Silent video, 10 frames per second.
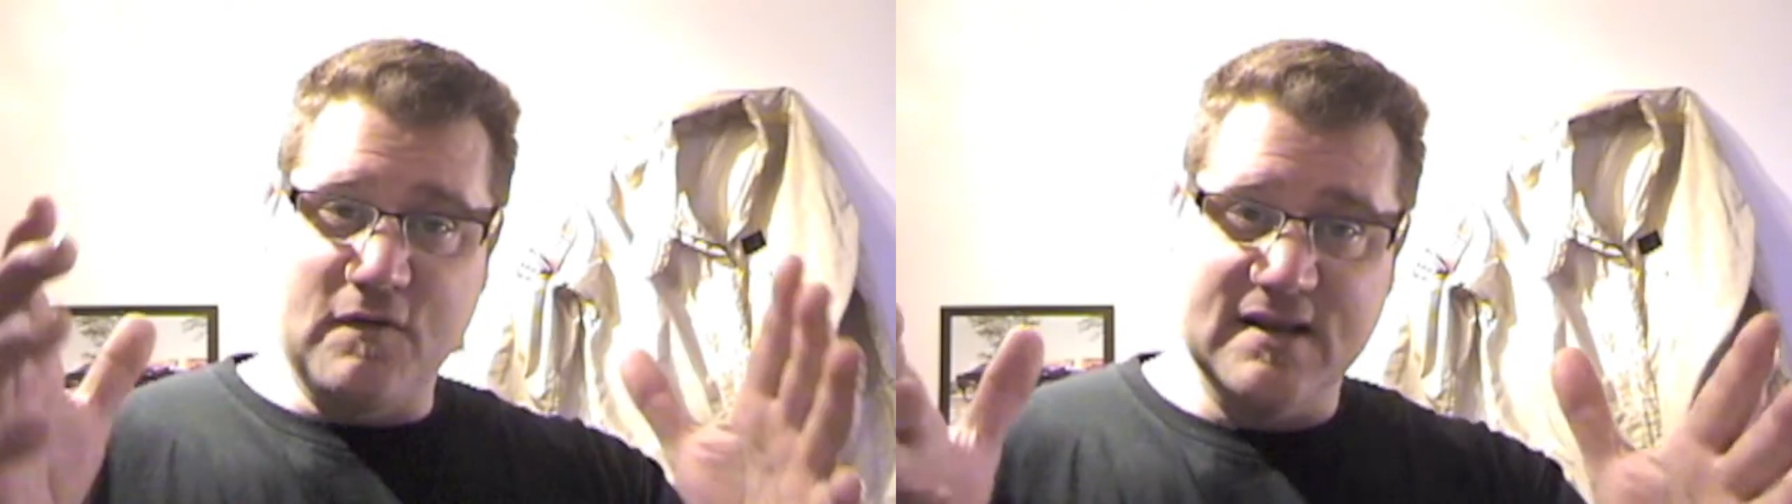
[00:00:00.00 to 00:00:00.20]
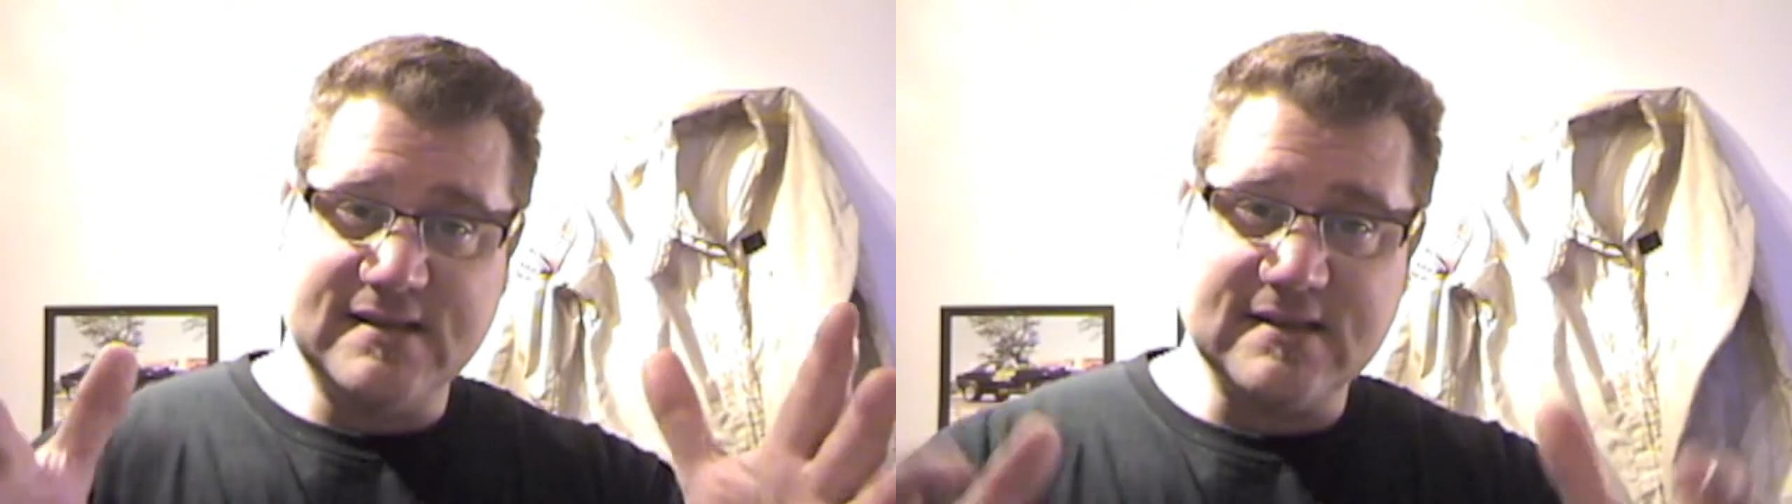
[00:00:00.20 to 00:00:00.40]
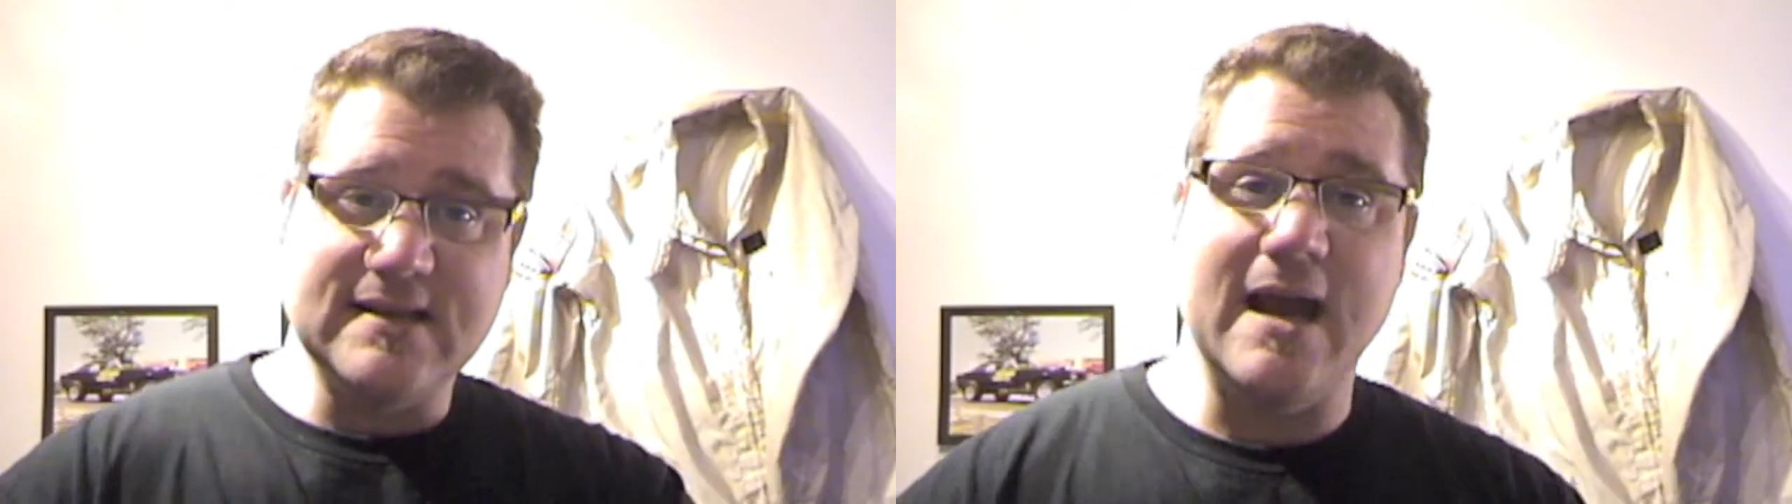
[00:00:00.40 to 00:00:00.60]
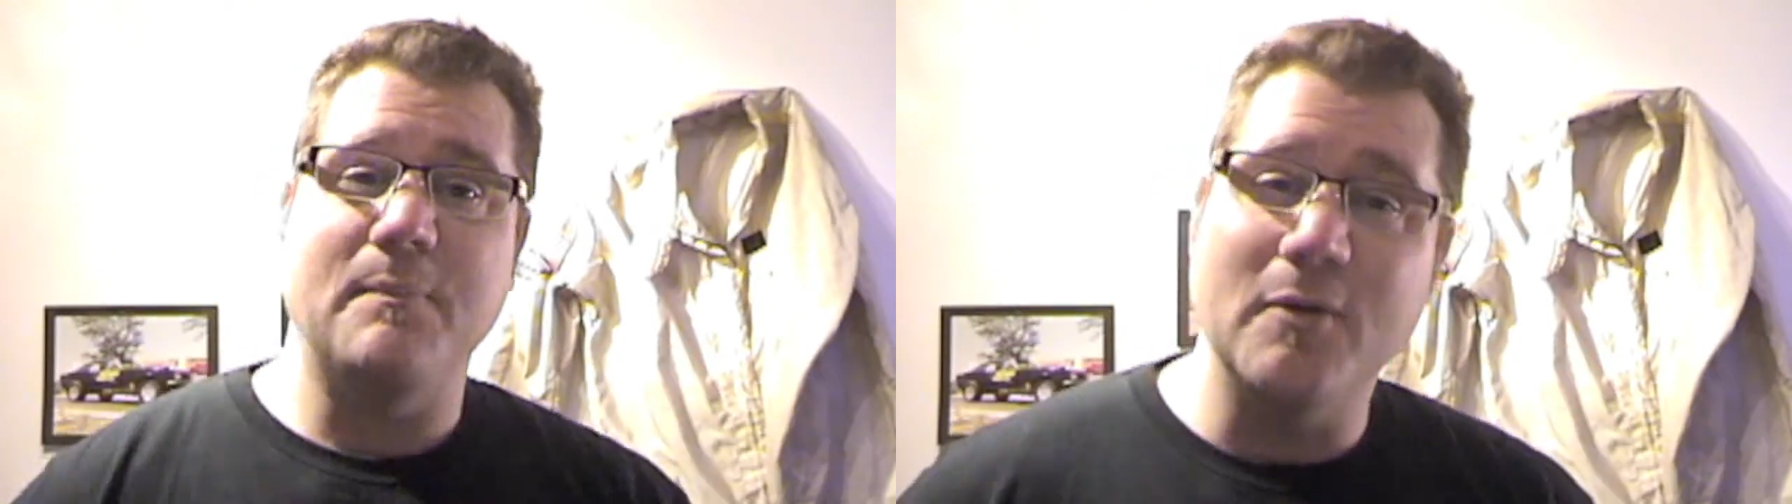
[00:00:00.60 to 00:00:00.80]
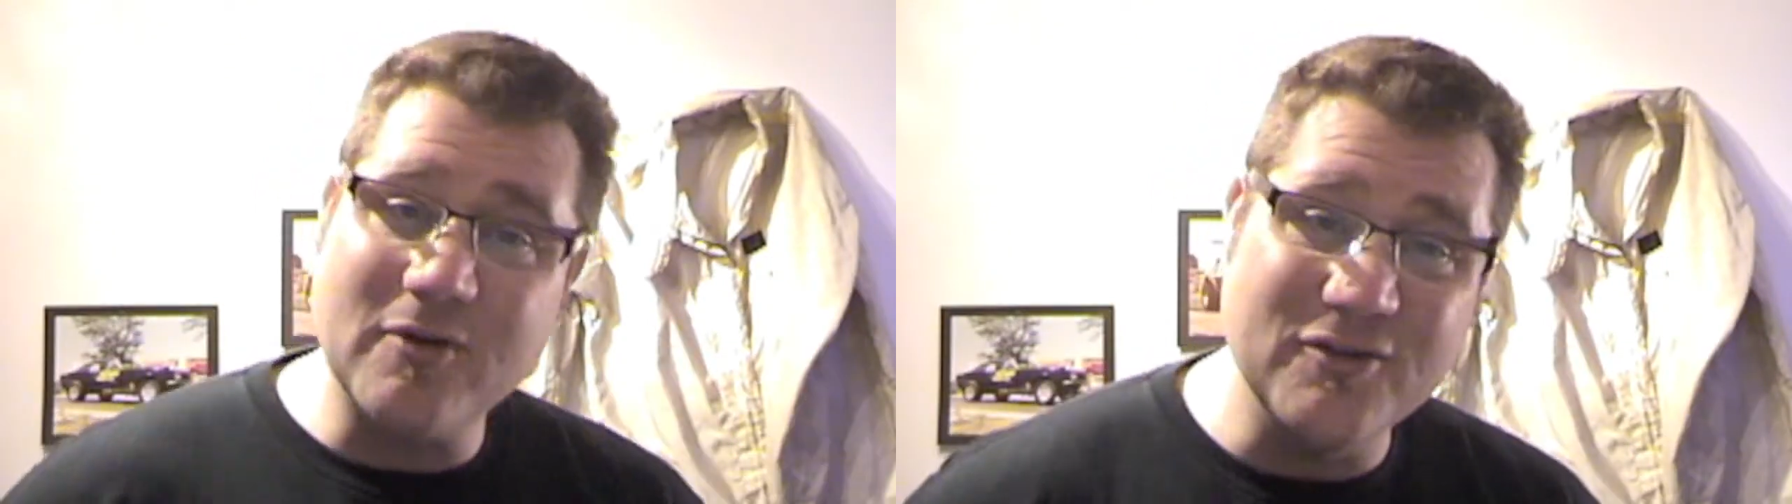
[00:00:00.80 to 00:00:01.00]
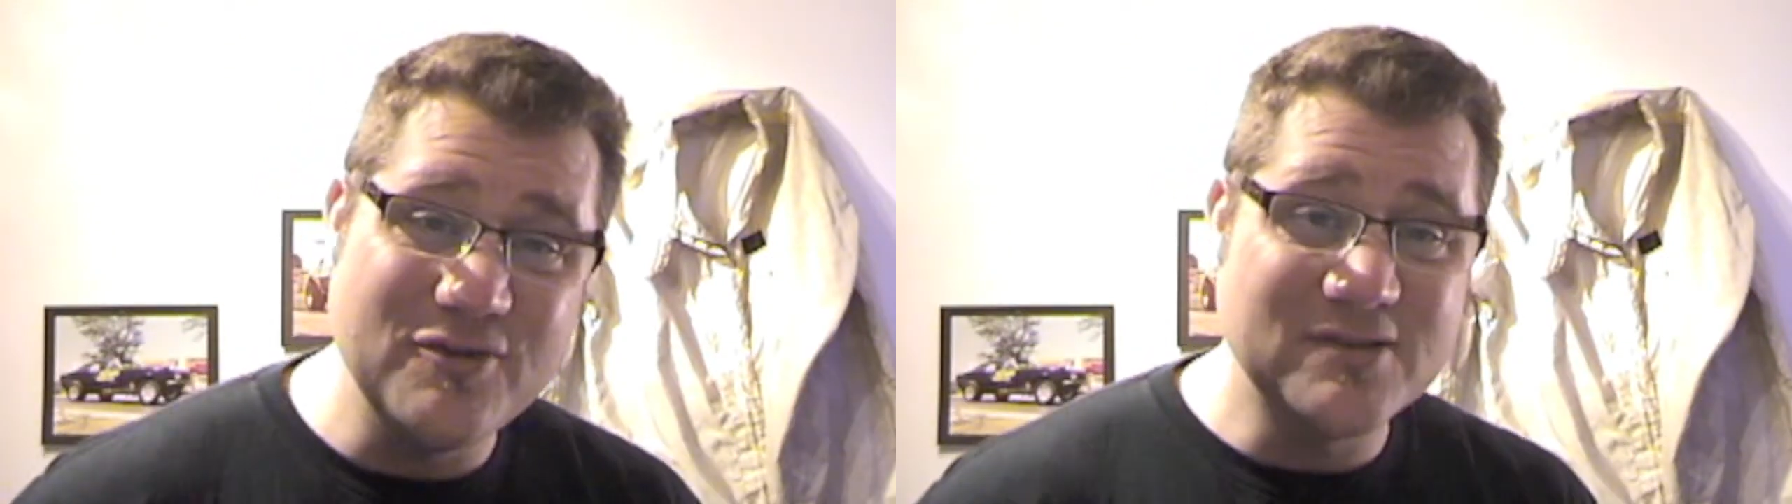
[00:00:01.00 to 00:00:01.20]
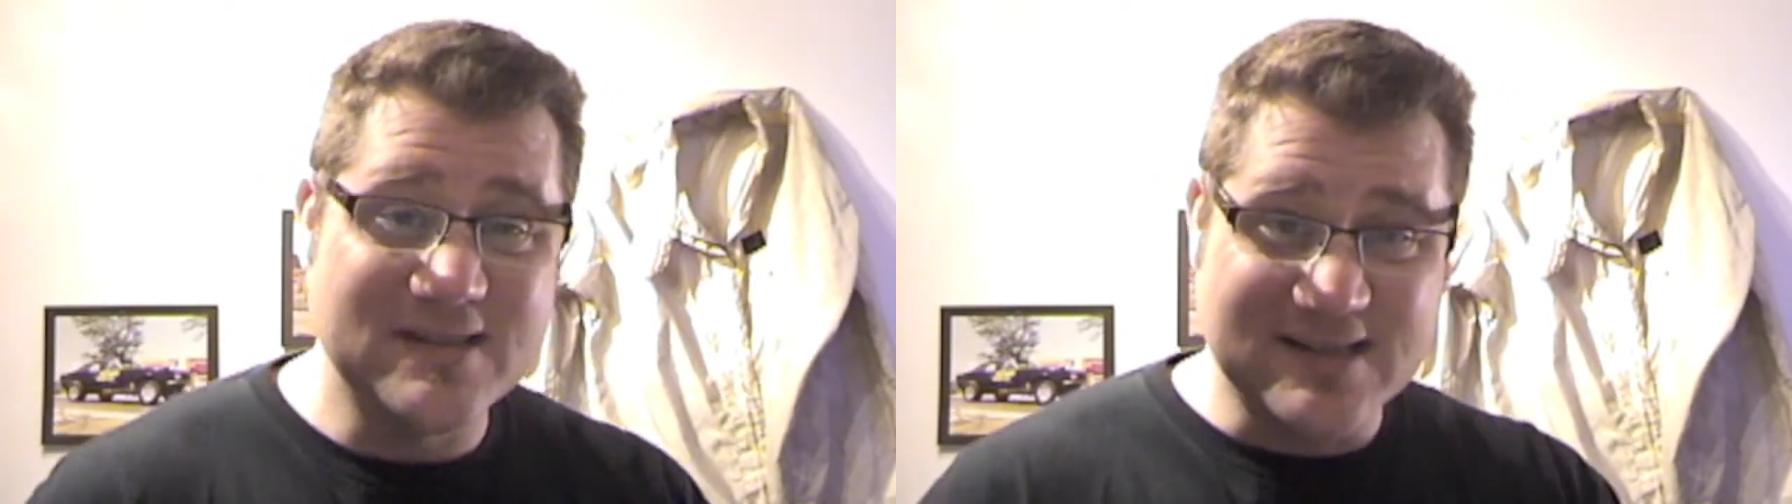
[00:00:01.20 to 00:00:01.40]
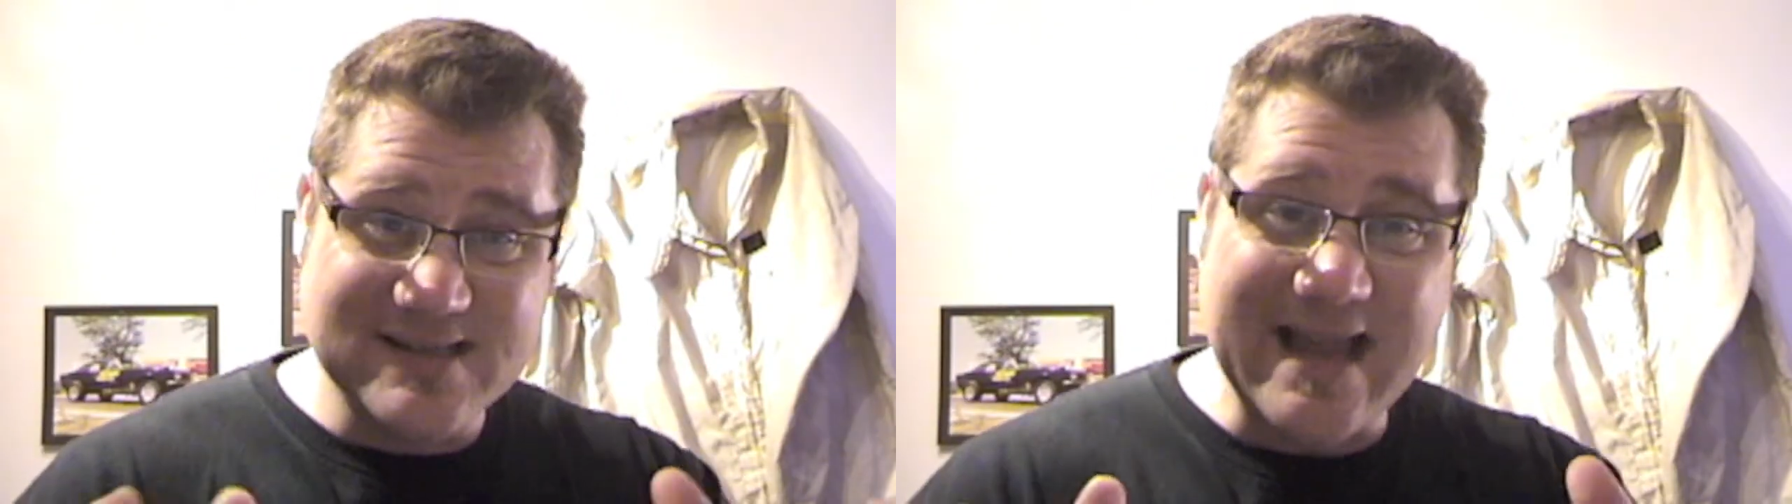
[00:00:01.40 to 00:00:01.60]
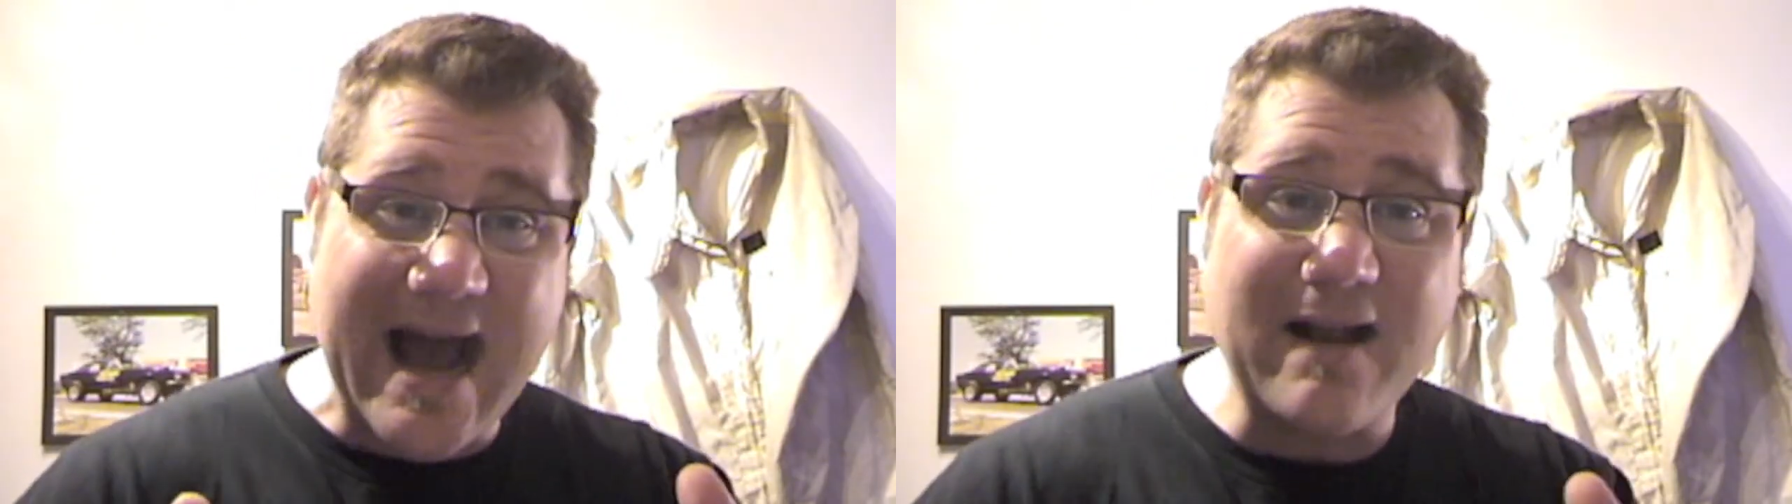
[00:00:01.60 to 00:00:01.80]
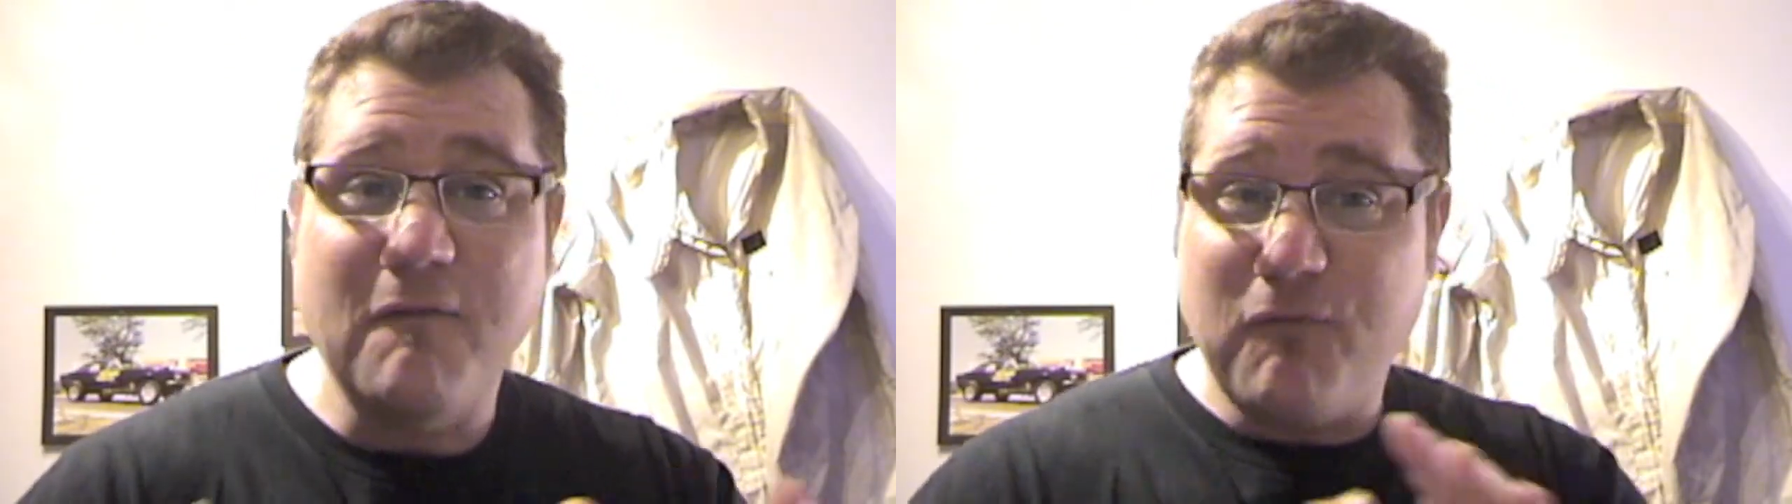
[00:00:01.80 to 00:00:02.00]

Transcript: For this example, I'm going to use the stock